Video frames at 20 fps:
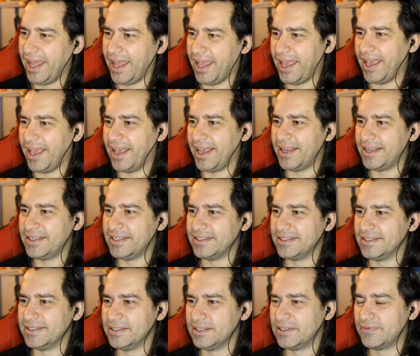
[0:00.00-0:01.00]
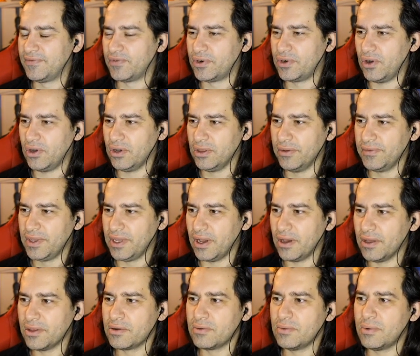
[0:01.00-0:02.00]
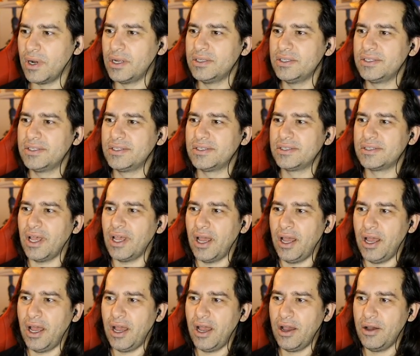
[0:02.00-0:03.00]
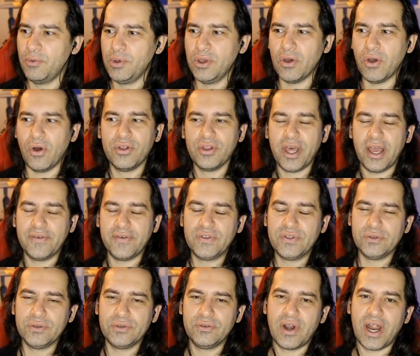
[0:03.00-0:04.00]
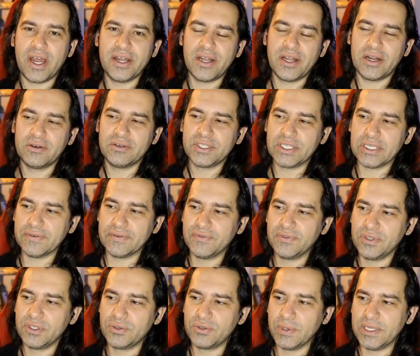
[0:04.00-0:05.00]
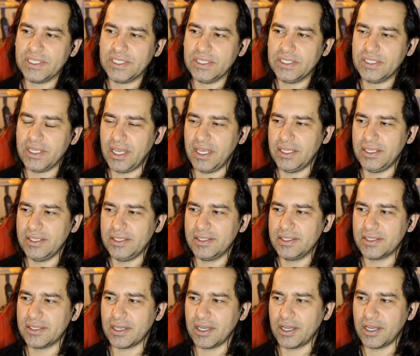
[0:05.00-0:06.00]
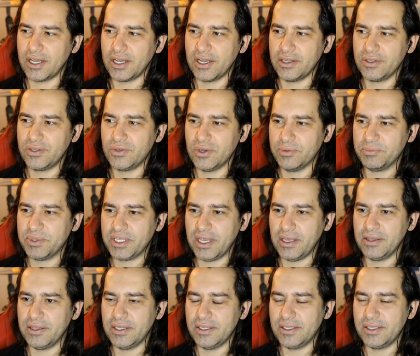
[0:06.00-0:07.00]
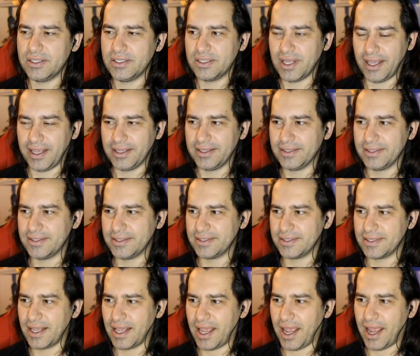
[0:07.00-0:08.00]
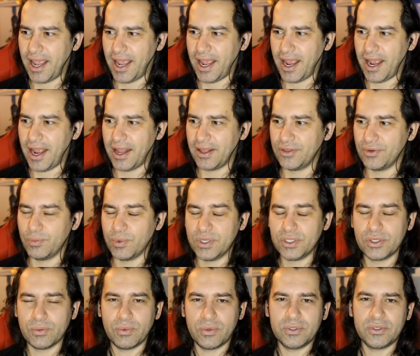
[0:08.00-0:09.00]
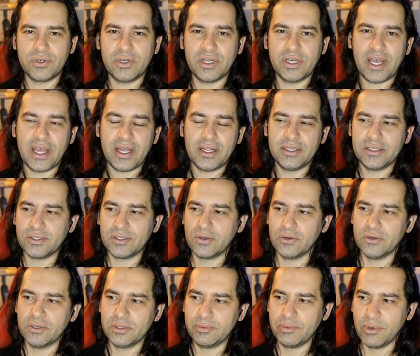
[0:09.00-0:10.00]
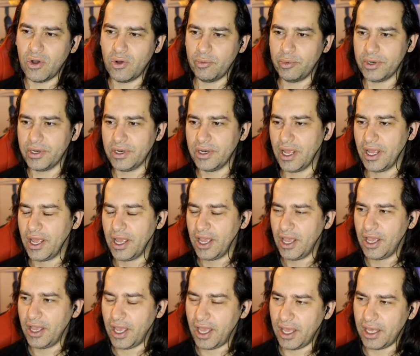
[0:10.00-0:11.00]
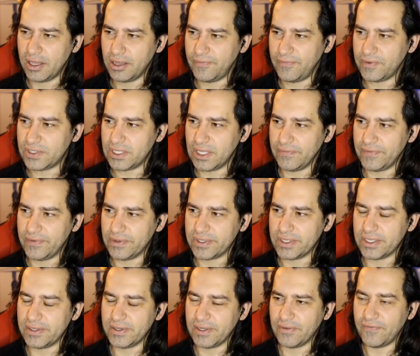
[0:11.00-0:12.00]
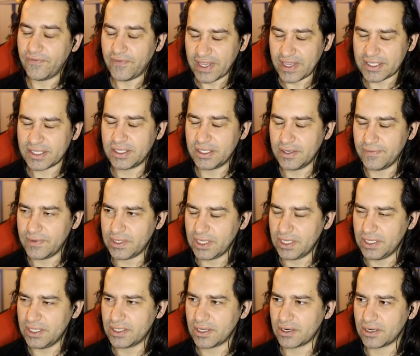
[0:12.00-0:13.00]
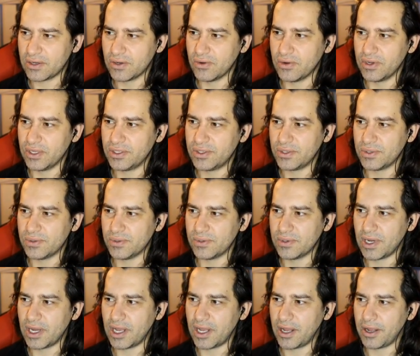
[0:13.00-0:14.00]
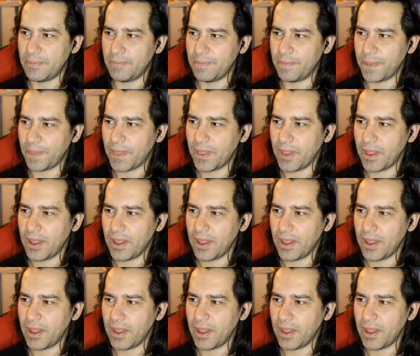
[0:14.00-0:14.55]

And for all of the other ones, we all have to grind ourselves the 20 days to obtain these things. And the Winter Wonderland is going to be open, and the festivities are going to